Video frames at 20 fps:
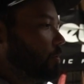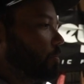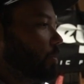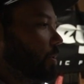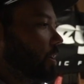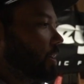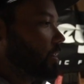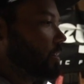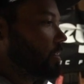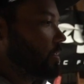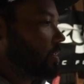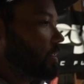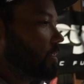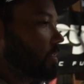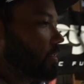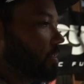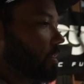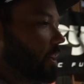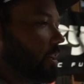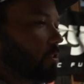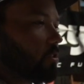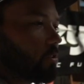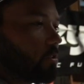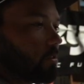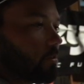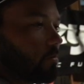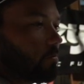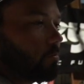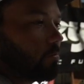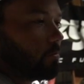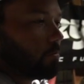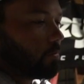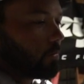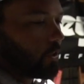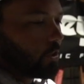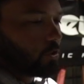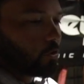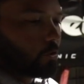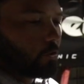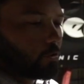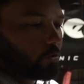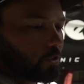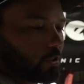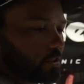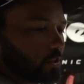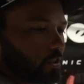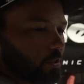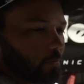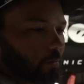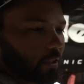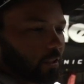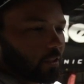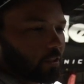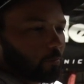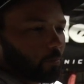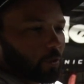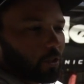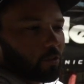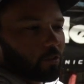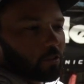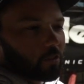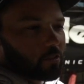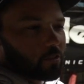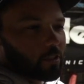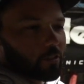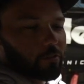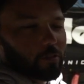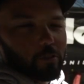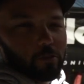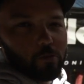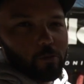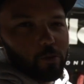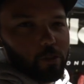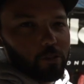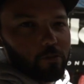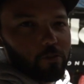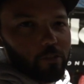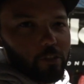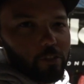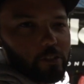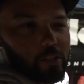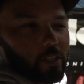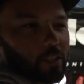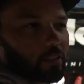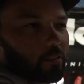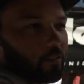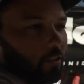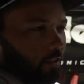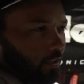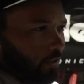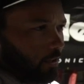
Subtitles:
but the engine control system, like the computer and stuff, was really faulty.